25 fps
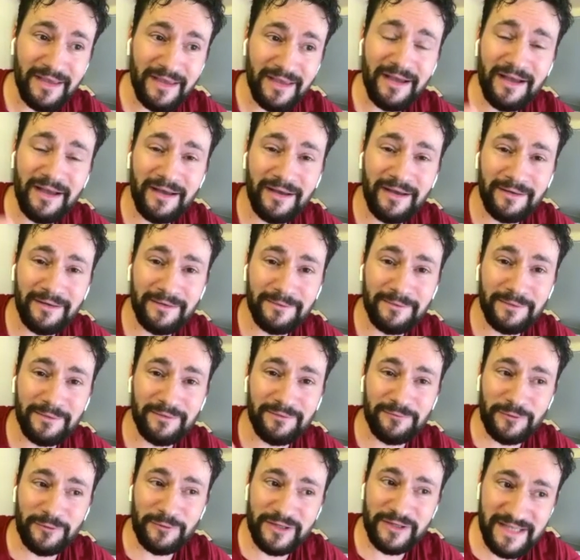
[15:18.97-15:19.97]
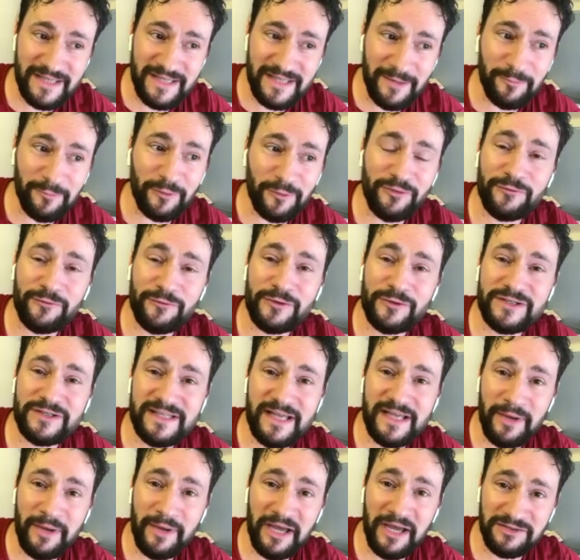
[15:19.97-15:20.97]
For example, the first
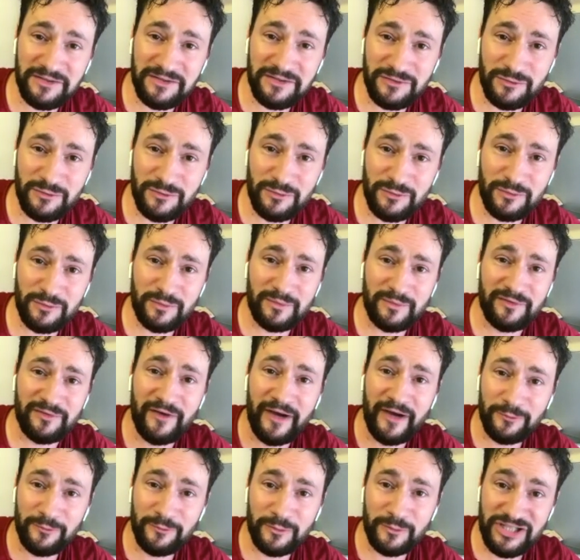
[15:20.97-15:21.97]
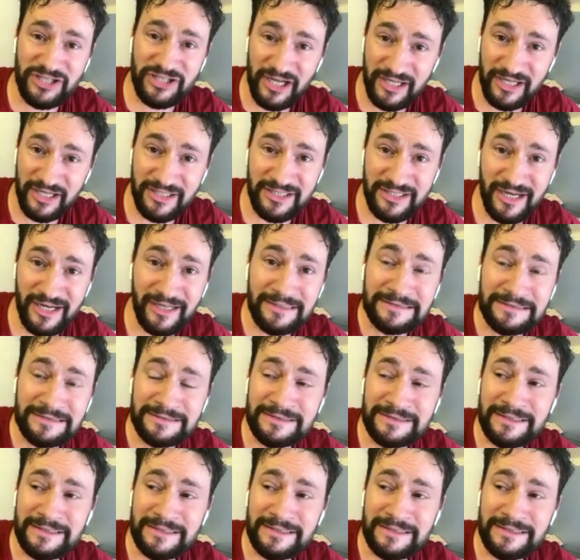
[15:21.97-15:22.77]
time I had to fight with Jackie Chan,